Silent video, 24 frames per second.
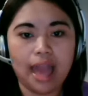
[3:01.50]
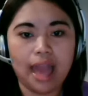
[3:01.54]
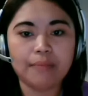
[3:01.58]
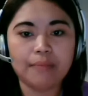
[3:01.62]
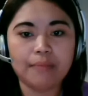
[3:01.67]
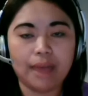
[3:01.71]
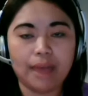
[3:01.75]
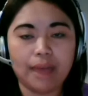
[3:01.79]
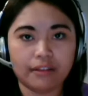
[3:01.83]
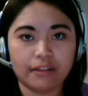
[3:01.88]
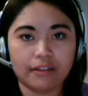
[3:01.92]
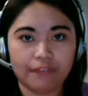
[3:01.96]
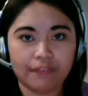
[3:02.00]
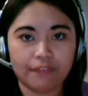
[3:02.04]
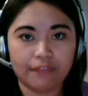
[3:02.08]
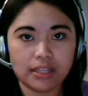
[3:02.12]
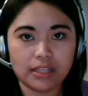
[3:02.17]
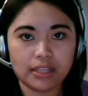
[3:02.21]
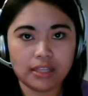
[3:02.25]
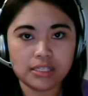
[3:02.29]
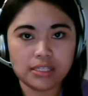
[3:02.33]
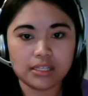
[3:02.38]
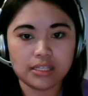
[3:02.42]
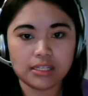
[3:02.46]
and
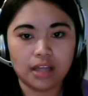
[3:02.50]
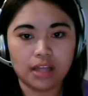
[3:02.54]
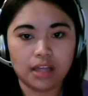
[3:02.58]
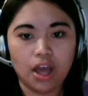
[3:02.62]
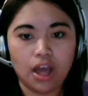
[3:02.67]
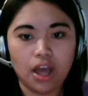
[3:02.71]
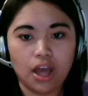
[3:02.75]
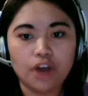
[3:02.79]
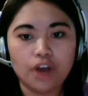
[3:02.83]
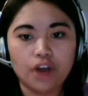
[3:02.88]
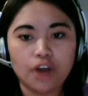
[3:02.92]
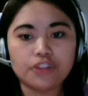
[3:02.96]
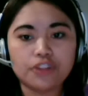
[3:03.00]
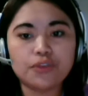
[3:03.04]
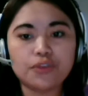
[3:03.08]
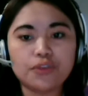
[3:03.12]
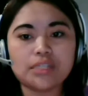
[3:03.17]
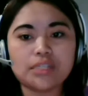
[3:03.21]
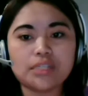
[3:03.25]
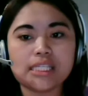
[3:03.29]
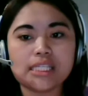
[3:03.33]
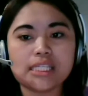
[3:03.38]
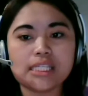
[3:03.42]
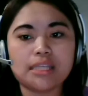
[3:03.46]
benefits, no
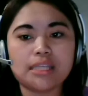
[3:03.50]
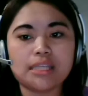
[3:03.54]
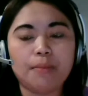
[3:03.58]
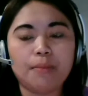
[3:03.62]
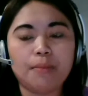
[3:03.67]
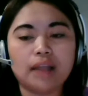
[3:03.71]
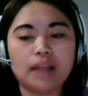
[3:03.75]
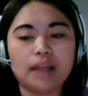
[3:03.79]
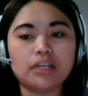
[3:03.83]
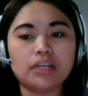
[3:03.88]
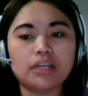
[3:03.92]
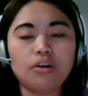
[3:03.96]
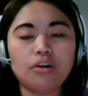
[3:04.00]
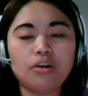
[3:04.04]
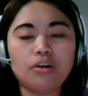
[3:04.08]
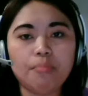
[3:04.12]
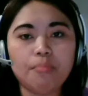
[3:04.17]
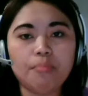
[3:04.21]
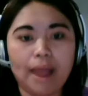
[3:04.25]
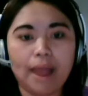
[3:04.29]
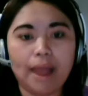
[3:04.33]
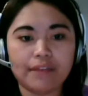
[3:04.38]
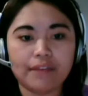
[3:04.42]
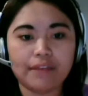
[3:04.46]
systematic
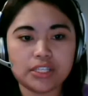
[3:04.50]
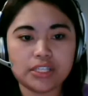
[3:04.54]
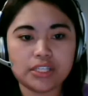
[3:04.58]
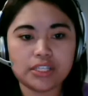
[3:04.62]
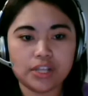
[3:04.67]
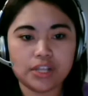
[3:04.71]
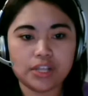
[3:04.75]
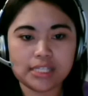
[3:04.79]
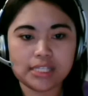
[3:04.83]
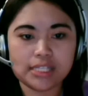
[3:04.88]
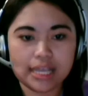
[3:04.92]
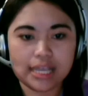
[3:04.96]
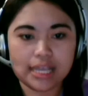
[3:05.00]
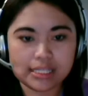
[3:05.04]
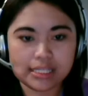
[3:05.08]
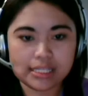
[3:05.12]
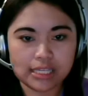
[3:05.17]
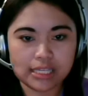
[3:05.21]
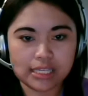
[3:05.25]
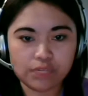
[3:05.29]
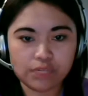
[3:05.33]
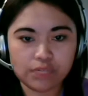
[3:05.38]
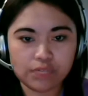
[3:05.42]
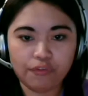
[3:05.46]
comparisons
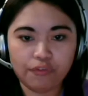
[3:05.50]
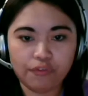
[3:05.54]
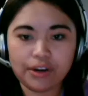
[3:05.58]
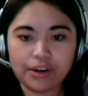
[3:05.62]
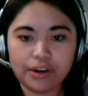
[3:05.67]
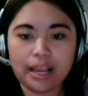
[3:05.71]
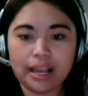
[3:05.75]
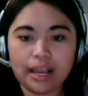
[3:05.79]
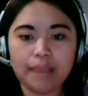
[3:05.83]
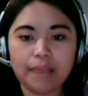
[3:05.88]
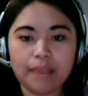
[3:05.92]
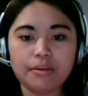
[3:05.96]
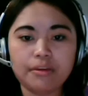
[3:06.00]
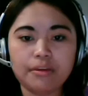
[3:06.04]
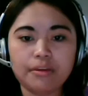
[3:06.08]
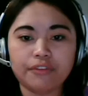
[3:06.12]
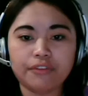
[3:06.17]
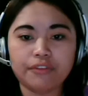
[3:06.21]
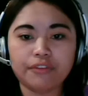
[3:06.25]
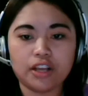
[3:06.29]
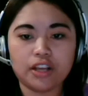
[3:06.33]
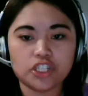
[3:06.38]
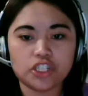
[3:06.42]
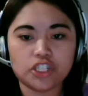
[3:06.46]
exist for the
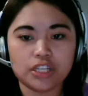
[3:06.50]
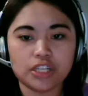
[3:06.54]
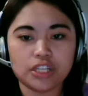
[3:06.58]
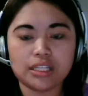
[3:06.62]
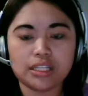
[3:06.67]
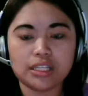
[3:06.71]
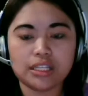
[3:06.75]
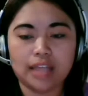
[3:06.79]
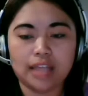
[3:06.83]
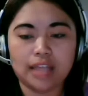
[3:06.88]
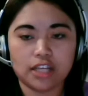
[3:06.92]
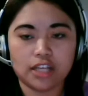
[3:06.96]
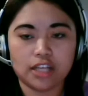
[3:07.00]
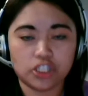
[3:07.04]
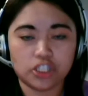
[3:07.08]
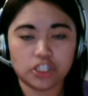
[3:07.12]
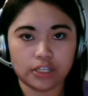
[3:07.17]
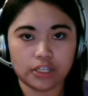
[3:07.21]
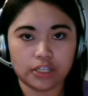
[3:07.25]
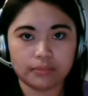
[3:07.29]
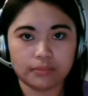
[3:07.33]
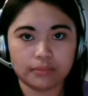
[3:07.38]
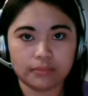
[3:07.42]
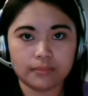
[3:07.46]
immigration
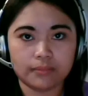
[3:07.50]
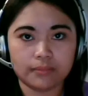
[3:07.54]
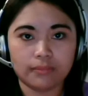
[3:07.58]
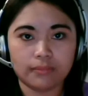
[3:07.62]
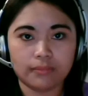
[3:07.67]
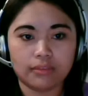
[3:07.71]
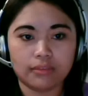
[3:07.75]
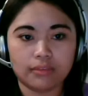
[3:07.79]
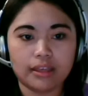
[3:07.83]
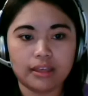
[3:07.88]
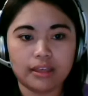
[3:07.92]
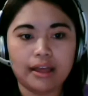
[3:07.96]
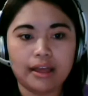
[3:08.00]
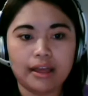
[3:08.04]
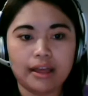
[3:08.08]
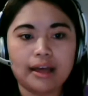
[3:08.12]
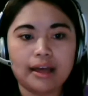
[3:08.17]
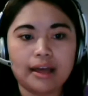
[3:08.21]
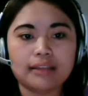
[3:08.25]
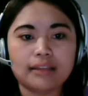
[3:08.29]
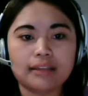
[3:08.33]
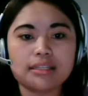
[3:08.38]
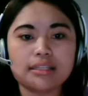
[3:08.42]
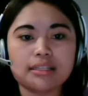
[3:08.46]
detention.
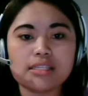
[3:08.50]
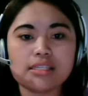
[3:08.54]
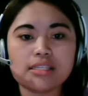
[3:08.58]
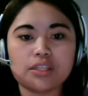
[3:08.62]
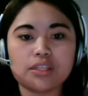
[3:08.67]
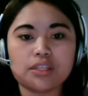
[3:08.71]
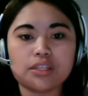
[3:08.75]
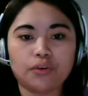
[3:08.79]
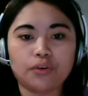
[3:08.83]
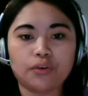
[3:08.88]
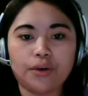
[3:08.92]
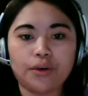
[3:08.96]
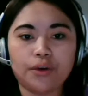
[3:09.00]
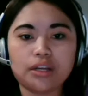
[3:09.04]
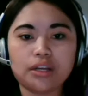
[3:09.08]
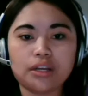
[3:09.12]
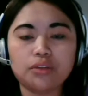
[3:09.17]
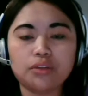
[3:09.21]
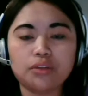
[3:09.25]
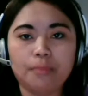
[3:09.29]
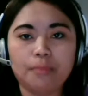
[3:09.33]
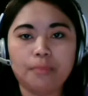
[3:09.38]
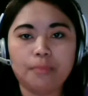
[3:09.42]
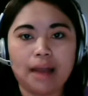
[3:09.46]
This is
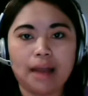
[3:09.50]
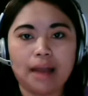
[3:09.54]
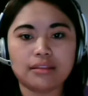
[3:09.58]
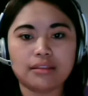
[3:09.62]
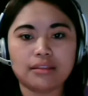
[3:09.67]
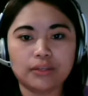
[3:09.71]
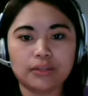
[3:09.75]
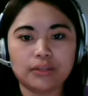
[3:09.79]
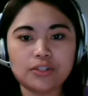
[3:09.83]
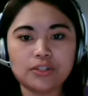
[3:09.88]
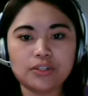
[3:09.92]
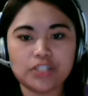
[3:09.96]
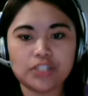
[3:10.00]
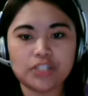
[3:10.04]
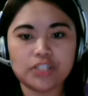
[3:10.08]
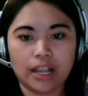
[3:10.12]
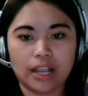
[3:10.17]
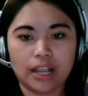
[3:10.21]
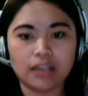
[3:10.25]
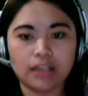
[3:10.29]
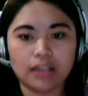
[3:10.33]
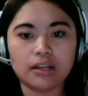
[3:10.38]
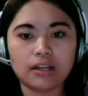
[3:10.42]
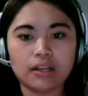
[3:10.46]
according to Matthew
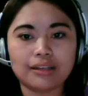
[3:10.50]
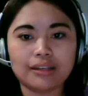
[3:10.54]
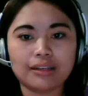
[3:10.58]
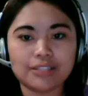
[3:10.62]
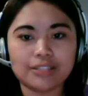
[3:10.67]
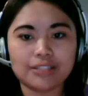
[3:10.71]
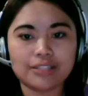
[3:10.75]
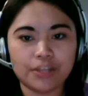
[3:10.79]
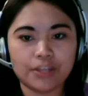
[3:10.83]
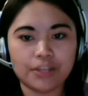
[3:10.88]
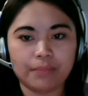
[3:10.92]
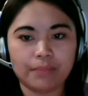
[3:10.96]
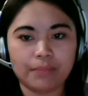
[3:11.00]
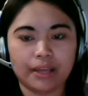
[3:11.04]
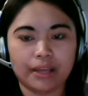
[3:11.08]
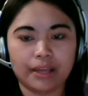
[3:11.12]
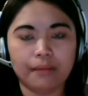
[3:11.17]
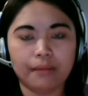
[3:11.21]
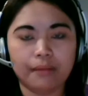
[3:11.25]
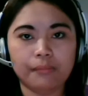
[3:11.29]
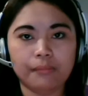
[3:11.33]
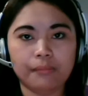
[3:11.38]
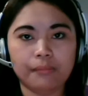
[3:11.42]
J. Gibney,